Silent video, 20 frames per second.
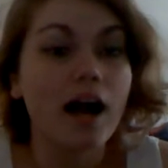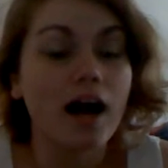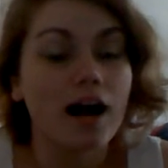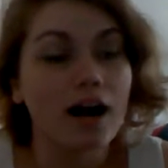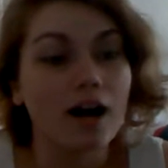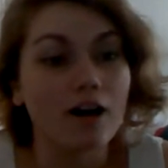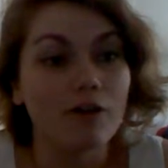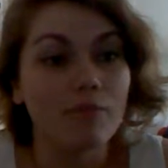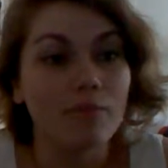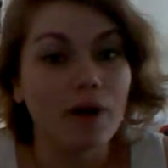
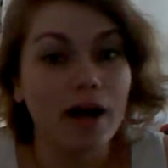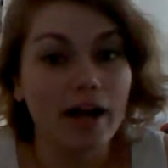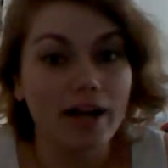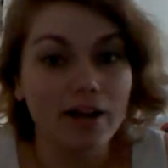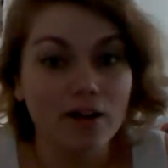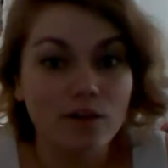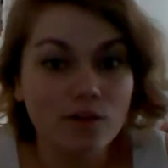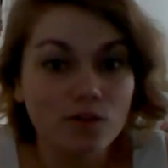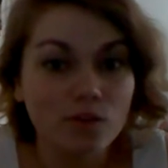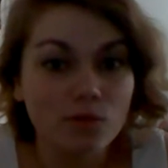I
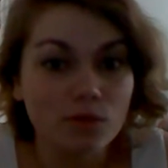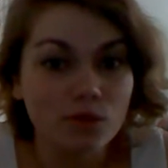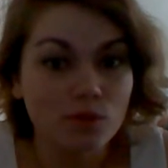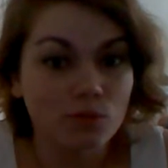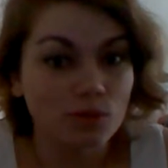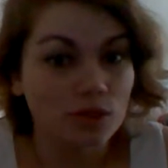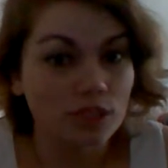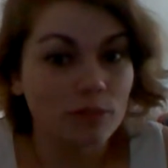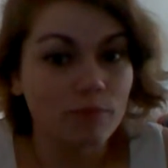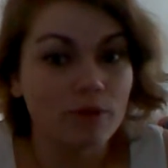also was a
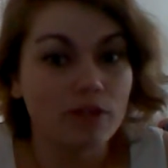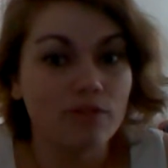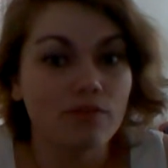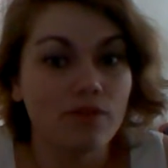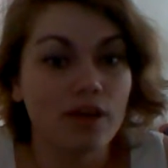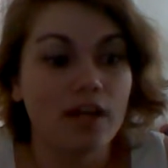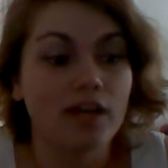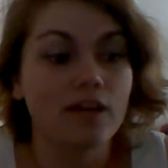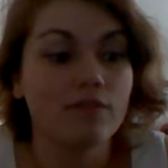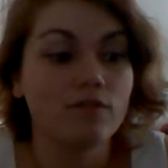really big
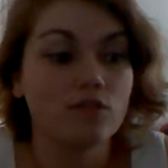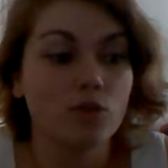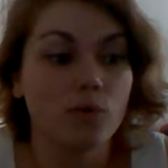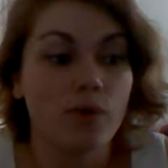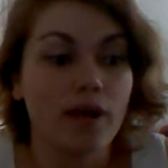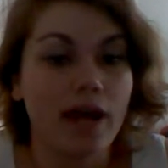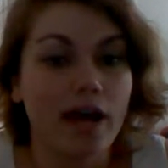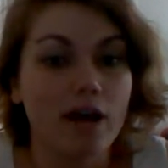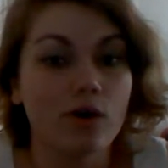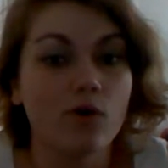fan of
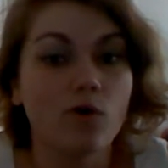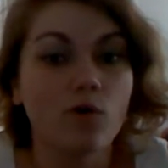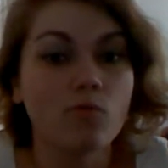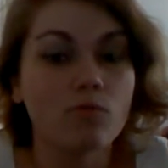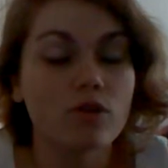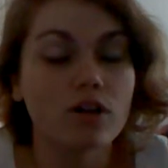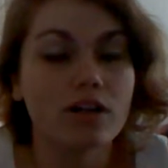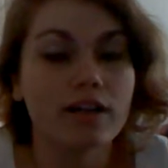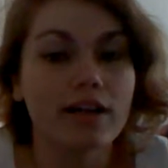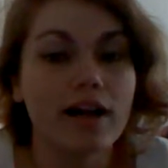doing at-home
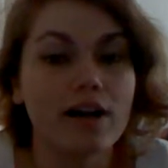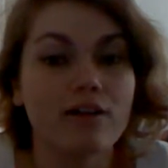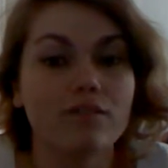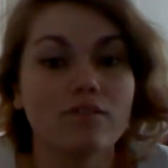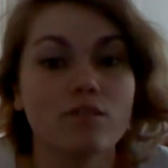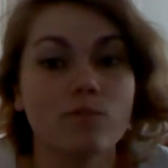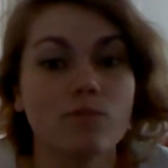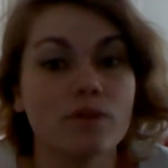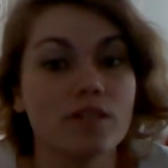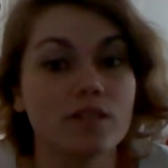
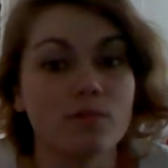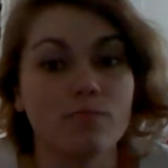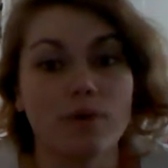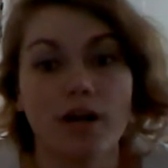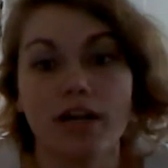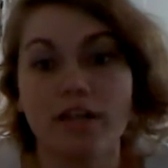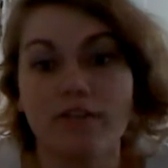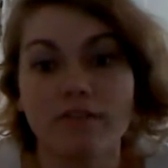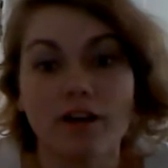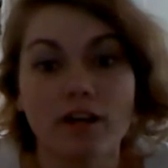workouts because
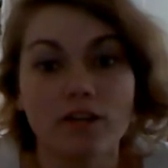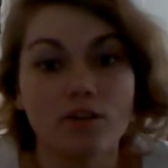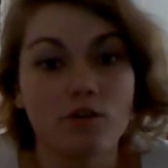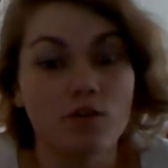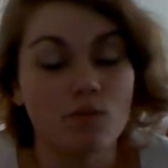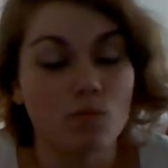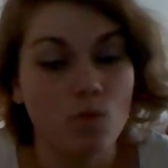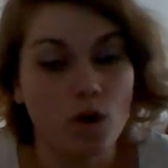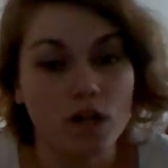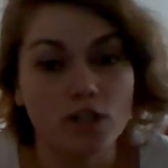Body Rock you
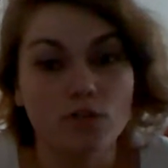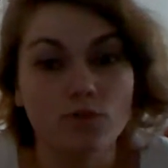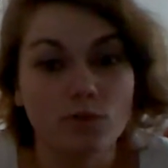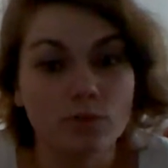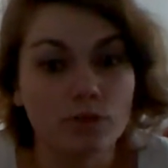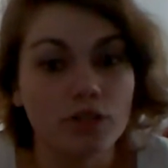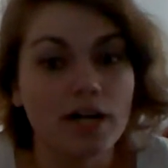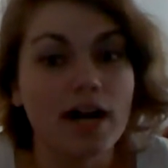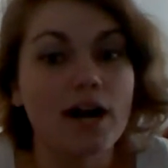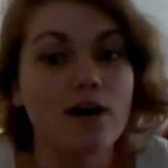can watch
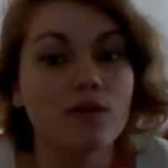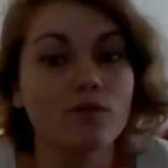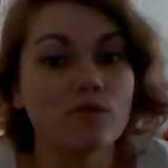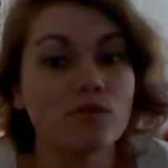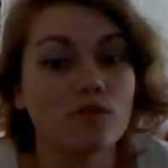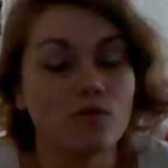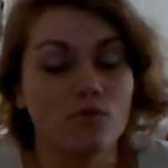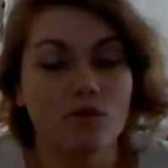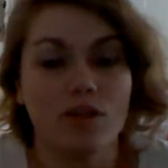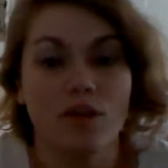from your
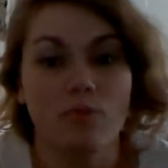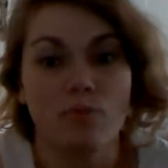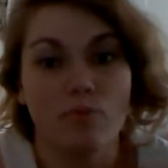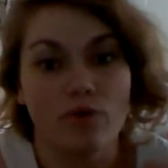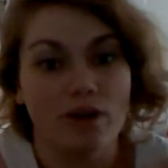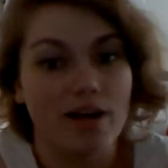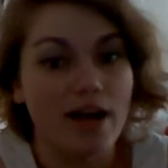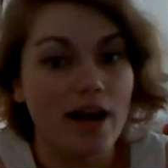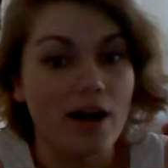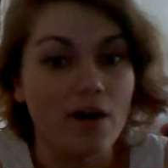house. You can
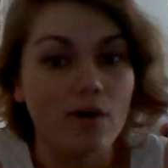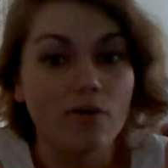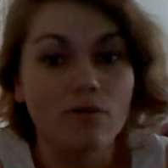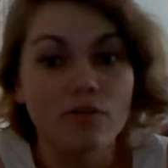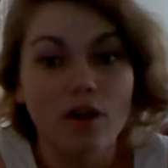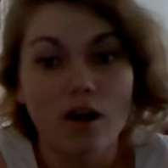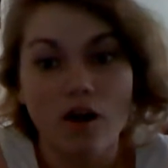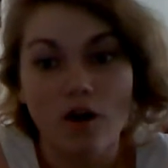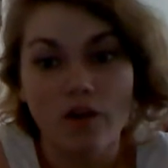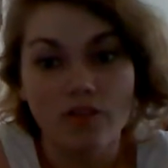print
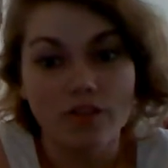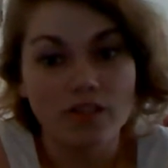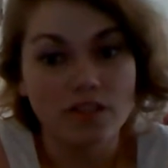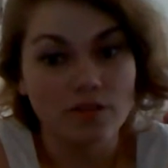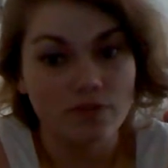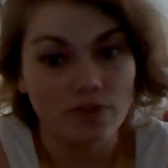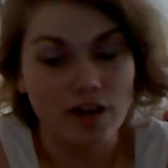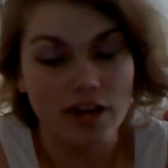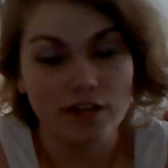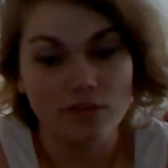out all the
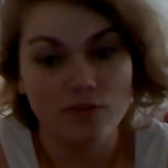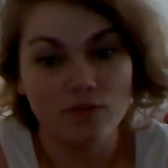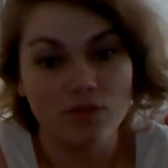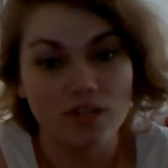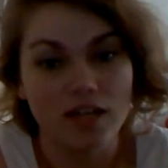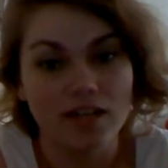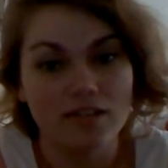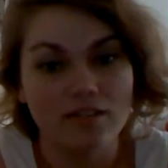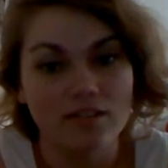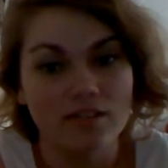different
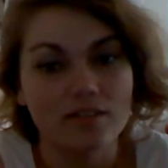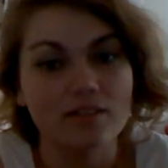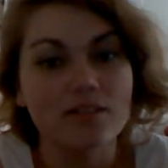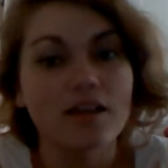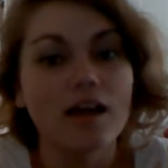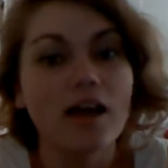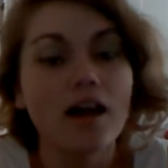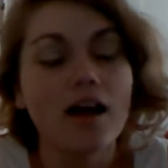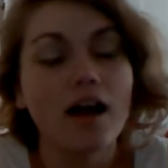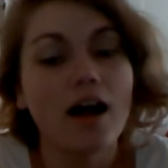exercises.
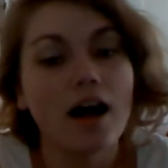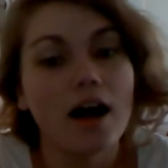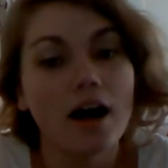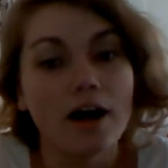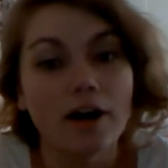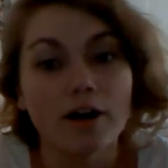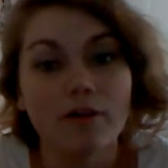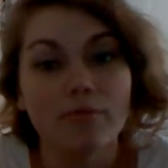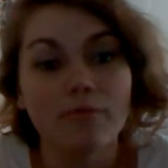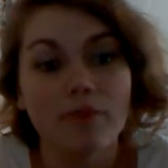
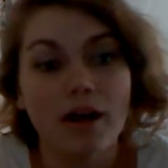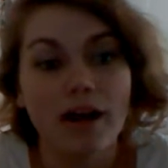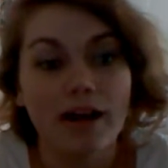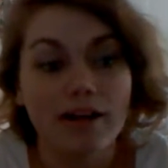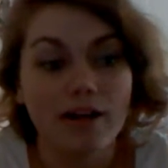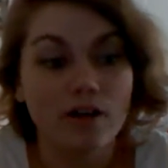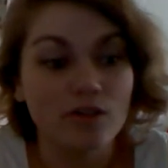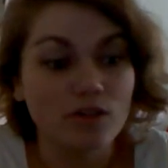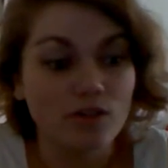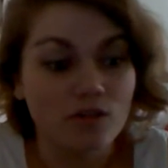
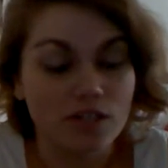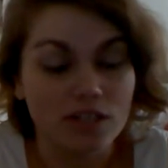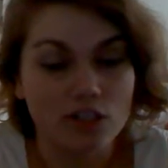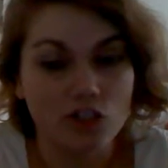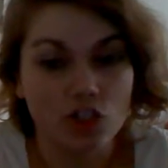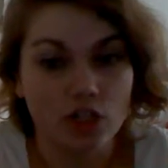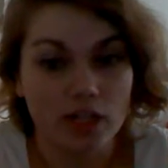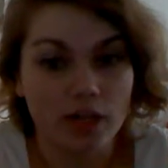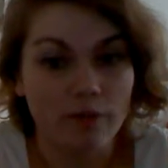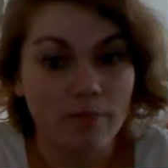I also did
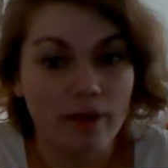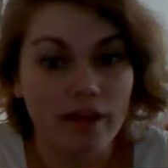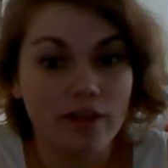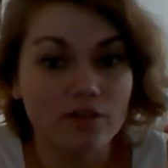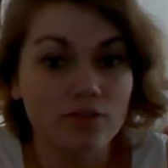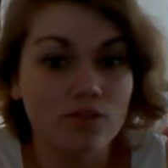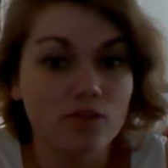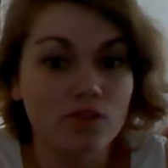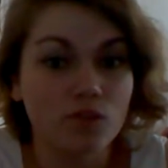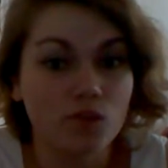Jillian
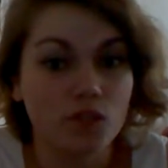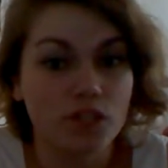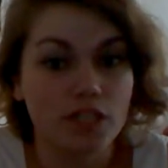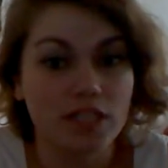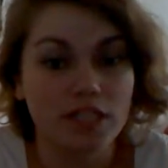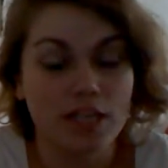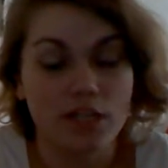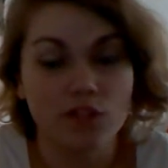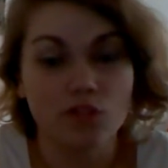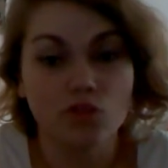Michaels'
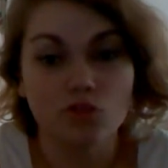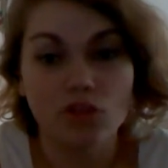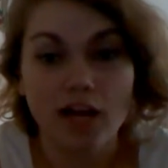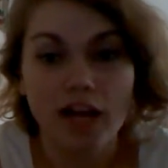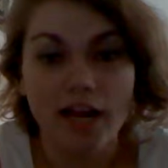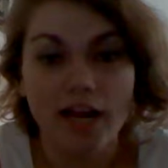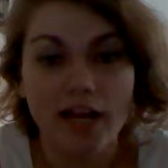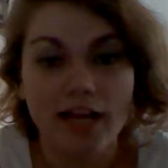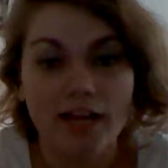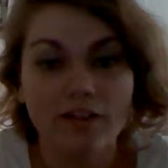30-day
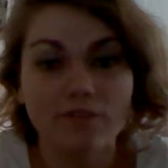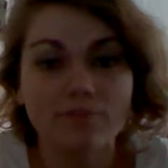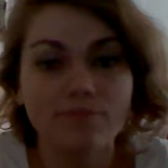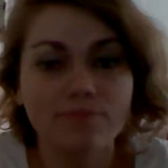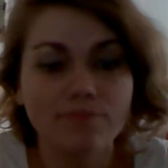shred.